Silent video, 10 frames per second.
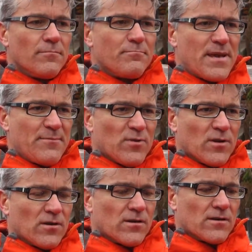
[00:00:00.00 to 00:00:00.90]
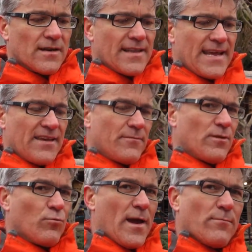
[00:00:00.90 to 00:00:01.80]
People they give me
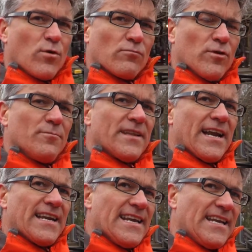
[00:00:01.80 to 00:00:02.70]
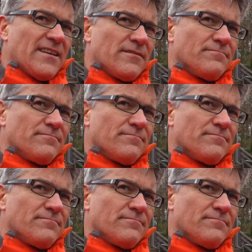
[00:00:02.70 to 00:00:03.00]
way more room than I need.